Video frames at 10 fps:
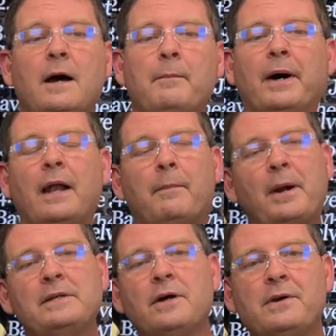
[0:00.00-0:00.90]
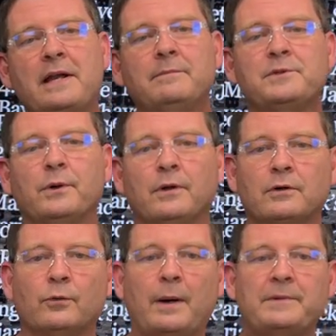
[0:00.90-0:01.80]
But I'll probably donate them to a
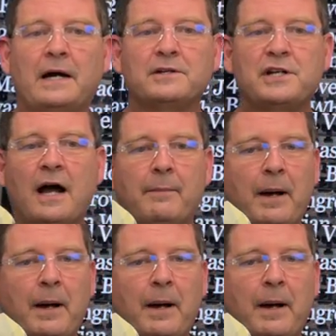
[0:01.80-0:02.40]
local reptile shop.